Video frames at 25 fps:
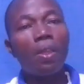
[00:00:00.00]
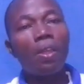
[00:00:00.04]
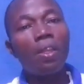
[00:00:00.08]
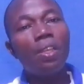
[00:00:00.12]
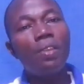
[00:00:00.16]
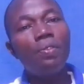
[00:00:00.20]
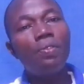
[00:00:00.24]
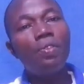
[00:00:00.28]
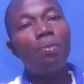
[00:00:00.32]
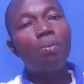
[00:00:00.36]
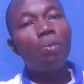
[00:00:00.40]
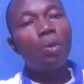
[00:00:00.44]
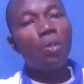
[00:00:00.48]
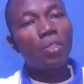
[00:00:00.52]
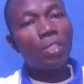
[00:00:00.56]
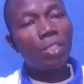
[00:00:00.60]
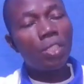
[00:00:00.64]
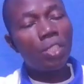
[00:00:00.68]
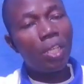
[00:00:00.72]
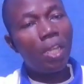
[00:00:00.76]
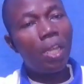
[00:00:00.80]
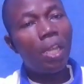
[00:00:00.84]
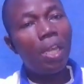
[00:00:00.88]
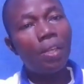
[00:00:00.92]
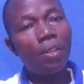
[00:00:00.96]
If you must
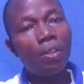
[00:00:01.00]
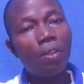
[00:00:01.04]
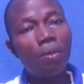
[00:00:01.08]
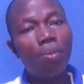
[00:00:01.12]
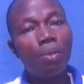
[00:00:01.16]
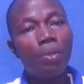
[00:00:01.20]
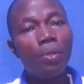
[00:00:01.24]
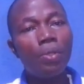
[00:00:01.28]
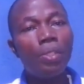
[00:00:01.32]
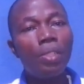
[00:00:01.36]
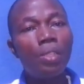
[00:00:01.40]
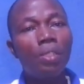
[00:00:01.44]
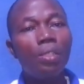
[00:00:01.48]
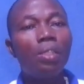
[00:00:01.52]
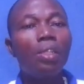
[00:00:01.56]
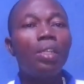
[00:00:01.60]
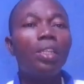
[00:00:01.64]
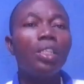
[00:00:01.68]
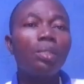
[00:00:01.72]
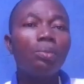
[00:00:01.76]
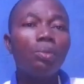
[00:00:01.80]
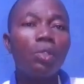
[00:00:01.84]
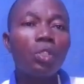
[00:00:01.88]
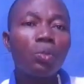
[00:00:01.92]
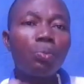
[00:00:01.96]
sell your building,
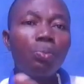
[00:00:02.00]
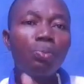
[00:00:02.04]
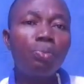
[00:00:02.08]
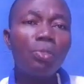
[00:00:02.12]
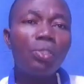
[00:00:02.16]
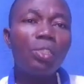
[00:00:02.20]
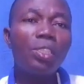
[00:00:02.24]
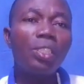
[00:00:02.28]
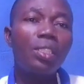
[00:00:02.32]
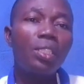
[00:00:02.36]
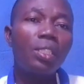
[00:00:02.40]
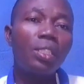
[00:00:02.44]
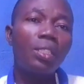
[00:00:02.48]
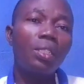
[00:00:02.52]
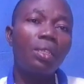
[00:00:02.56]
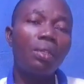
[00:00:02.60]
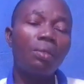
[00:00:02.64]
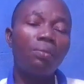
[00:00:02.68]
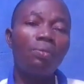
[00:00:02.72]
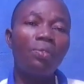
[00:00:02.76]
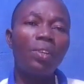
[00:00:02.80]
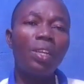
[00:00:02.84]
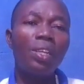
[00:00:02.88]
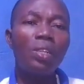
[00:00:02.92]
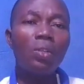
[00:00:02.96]
you must put it in a
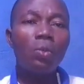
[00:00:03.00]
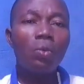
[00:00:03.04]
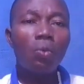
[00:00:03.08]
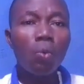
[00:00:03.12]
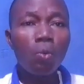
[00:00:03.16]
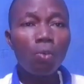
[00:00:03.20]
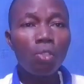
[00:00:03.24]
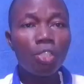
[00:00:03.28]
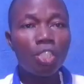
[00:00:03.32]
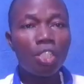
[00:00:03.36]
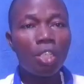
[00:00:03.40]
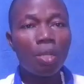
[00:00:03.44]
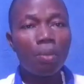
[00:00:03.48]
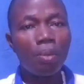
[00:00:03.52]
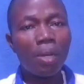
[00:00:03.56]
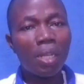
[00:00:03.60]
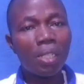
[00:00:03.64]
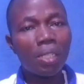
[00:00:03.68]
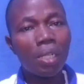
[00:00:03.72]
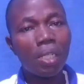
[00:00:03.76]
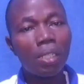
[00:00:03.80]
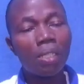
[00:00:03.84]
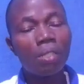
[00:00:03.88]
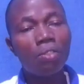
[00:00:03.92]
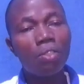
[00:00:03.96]
very good shape,
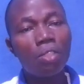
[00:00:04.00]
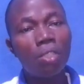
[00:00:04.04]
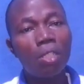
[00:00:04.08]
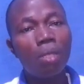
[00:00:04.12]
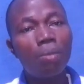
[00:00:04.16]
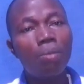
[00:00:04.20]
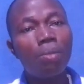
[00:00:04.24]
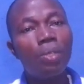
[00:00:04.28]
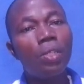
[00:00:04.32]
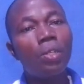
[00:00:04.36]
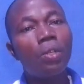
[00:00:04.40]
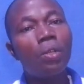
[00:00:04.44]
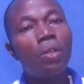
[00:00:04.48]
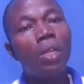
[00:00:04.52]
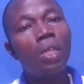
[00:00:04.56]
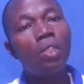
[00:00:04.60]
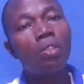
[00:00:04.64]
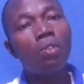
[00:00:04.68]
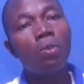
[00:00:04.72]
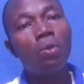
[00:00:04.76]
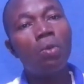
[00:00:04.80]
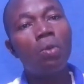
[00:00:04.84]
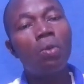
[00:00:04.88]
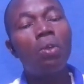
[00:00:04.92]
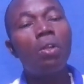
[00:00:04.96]
attractive shape, in order
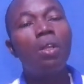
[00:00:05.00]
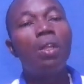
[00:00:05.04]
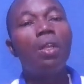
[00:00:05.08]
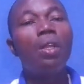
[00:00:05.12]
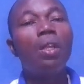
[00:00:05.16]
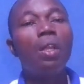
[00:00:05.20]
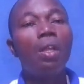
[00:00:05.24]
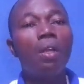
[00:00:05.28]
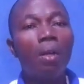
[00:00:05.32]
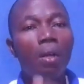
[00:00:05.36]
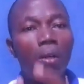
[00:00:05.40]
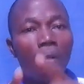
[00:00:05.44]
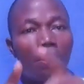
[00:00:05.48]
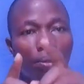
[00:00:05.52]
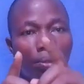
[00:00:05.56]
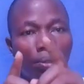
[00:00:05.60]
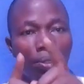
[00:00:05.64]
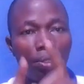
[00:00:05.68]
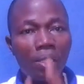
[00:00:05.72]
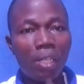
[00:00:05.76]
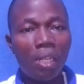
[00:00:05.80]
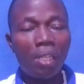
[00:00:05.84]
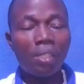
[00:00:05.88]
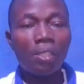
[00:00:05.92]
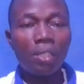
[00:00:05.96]
to
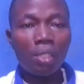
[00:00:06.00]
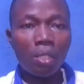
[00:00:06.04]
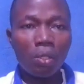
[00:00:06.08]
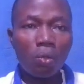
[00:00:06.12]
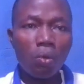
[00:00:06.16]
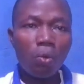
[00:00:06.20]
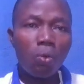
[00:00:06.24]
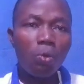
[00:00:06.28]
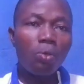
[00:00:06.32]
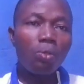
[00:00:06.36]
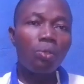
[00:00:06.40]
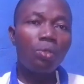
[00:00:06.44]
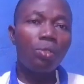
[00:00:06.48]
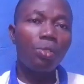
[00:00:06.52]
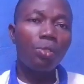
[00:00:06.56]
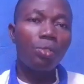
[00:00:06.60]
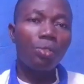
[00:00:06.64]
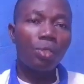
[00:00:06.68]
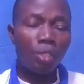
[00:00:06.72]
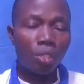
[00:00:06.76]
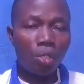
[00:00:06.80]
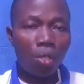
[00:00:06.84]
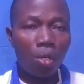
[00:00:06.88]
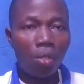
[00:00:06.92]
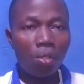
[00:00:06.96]
get a good
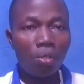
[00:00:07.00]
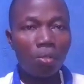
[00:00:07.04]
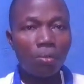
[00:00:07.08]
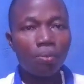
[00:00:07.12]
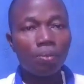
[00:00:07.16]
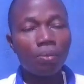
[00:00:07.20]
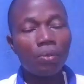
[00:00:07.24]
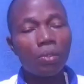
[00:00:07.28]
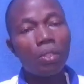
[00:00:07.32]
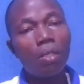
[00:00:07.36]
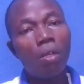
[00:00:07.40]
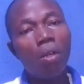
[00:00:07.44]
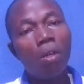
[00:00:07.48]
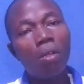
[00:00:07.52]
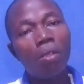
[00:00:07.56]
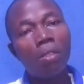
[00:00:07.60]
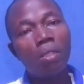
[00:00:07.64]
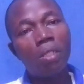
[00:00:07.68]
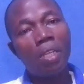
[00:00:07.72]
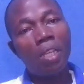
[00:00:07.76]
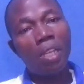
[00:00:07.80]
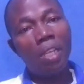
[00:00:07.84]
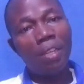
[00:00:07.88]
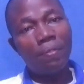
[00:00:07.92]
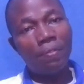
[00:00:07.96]
return on
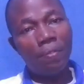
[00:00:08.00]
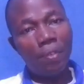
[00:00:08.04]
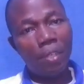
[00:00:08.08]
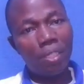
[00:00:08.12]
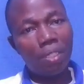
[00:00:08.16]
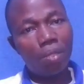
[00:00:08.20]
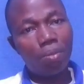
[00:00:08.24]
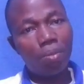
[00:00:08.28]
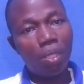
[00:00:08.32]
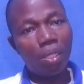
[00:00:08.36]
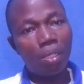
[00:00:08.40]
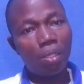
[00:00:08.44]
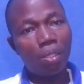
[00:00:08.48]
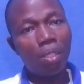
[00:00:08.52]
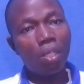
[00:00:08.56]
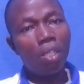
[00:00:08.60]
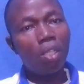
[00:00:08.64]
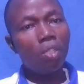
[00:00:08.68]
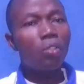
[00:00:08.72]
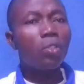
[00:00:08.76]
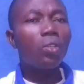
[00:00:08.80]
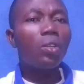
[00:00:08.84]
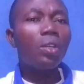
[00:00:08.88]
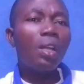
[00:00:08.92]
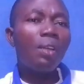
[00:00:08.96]
investment.
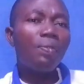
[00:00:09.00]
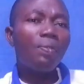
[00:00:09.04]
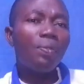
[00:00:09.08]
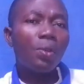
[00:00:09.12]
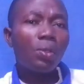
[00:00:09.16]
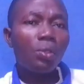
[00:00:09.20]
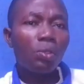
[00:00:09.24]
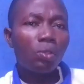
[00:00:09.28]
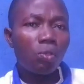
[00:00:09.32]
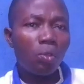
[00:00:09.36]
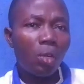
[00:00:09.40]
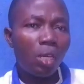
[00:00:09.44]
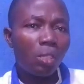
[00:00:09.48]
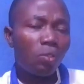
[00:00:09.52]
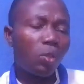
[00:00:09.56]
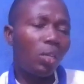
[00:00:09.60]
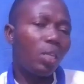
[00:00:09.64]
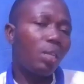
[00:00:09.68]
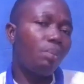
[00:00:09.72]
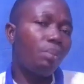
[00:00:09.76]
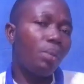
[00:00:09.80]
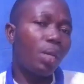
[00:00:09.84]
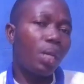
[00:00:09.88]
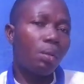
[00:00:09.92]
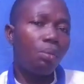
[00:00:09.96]
So in order for you to actually
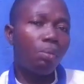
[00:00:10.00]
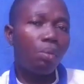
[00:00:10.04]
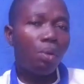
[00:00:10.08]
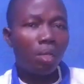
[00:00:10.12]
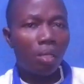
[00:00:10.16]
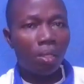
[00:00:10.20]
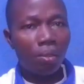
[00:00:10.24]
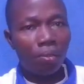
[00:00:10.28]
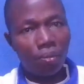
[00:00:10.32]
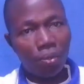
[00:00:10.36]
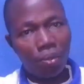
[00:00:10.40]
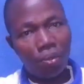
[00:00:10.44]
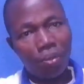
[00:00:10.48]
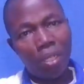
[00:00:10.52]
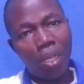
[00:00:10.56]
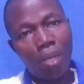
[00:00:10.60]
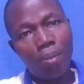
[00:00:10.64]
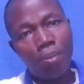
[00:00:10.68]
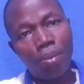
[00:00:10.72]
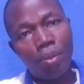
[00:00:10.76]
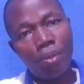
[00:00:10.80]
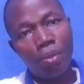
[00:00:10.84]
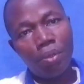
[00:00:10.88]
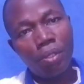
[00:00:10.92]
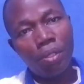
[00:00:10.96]
make money from
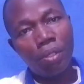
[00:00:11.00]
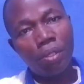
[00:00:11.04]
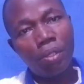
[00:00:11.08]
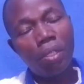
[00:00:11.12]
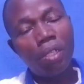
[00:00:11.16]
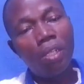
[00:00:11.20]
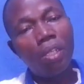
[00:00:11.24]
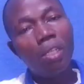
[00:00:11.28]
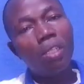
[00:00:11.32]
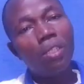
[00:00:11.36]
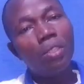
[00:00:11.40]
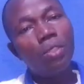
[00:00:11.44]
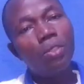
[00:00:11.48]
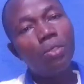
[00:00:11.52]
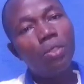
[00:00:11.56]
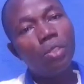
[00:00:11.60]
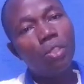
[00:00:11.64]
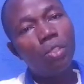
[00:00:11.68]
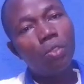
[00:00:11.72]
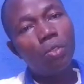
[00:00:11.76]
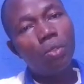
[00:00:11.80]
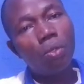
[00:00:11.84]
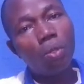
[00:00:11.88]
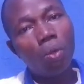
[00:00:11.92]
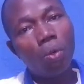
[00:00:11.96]
that building, you
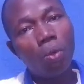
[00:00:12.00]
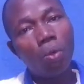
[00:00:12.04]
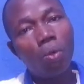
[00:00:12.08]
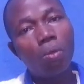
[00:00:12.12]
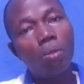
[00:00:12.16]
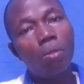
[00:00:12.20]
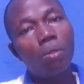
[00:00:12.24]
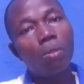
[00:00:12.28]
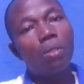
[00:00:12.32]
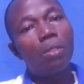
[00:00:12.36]
need to